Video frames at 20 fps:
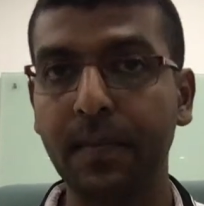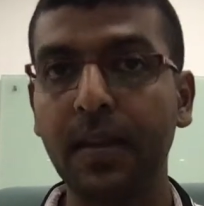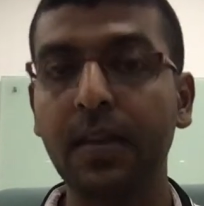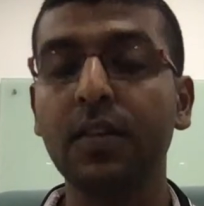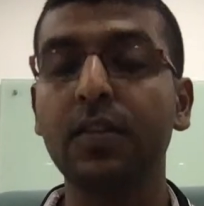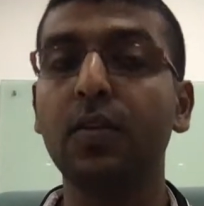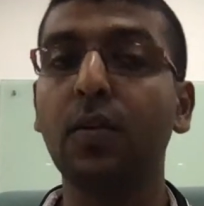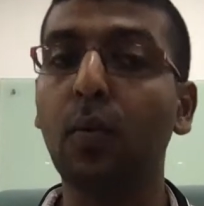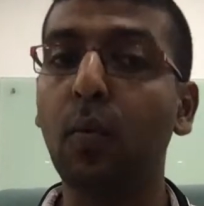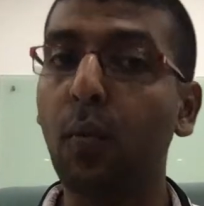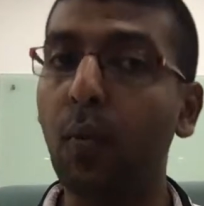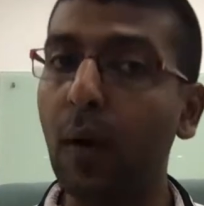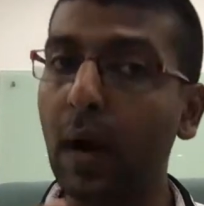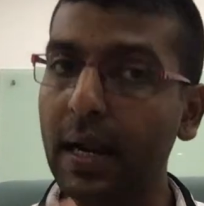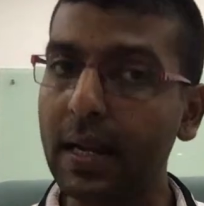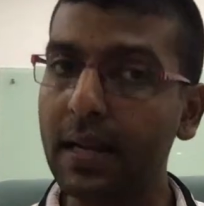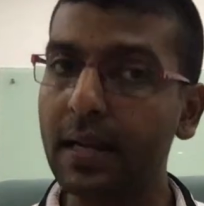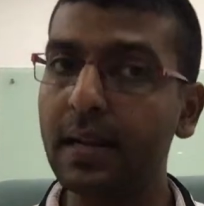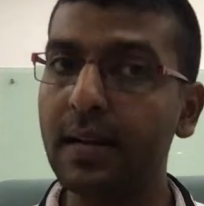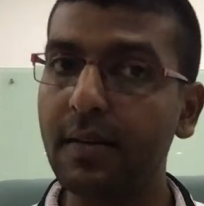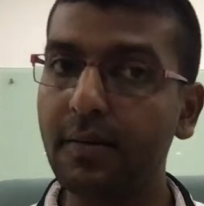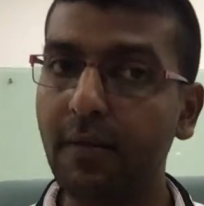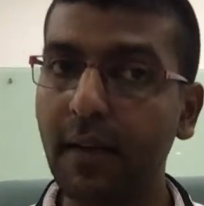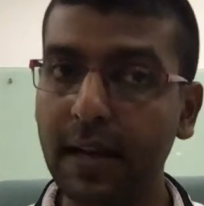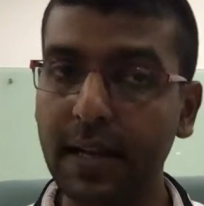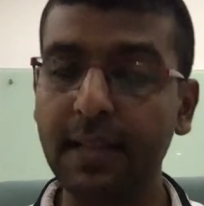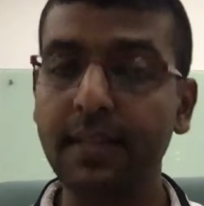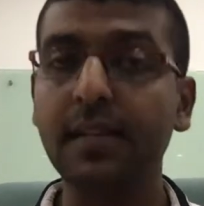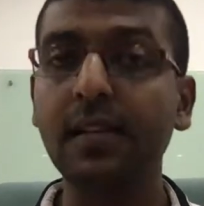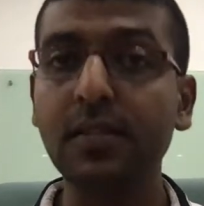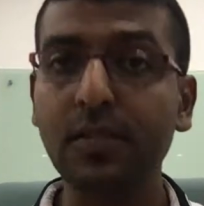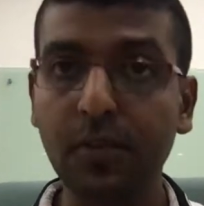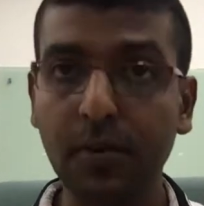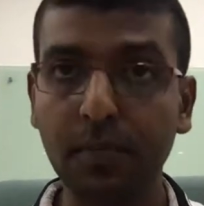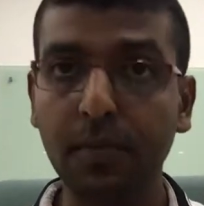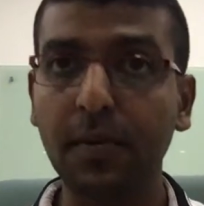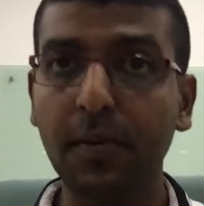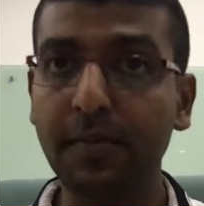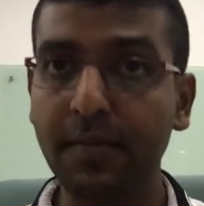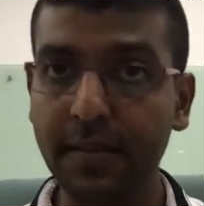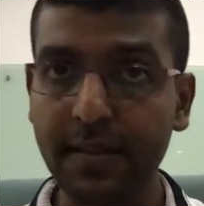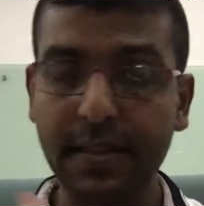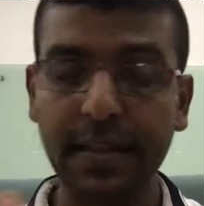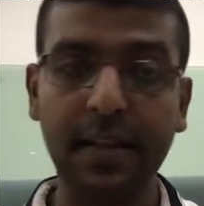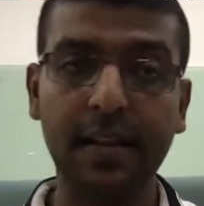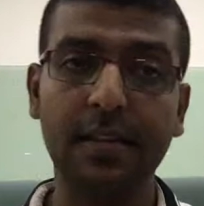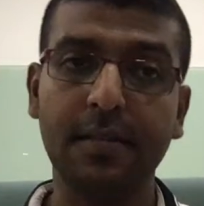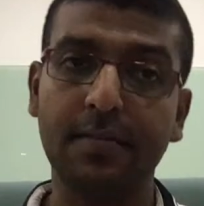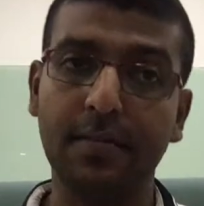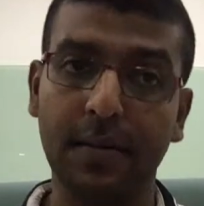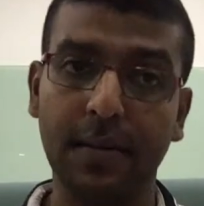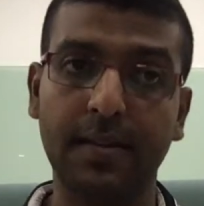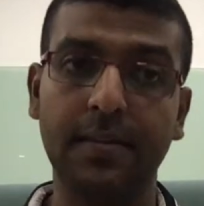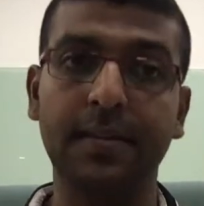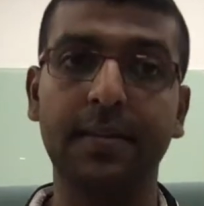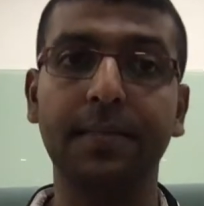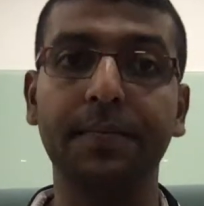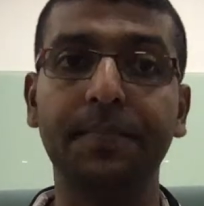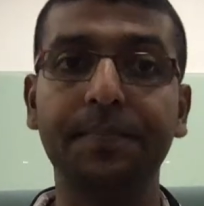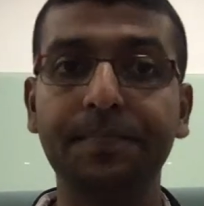So what is the job of a salesperson?